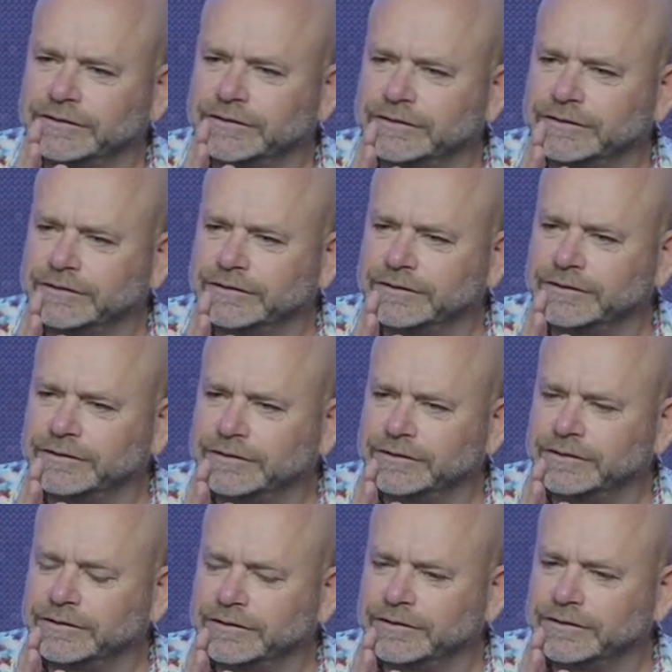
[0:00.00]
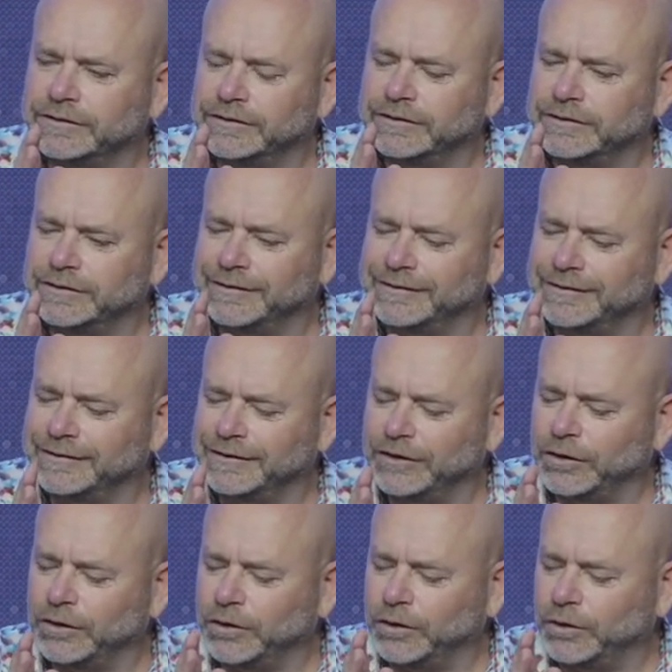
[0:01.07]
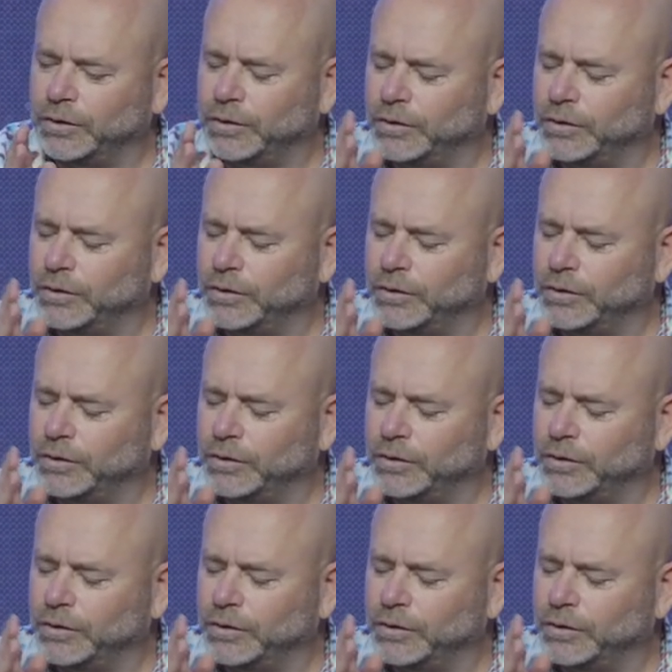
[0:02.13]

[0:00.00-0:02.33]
Nobody speaks.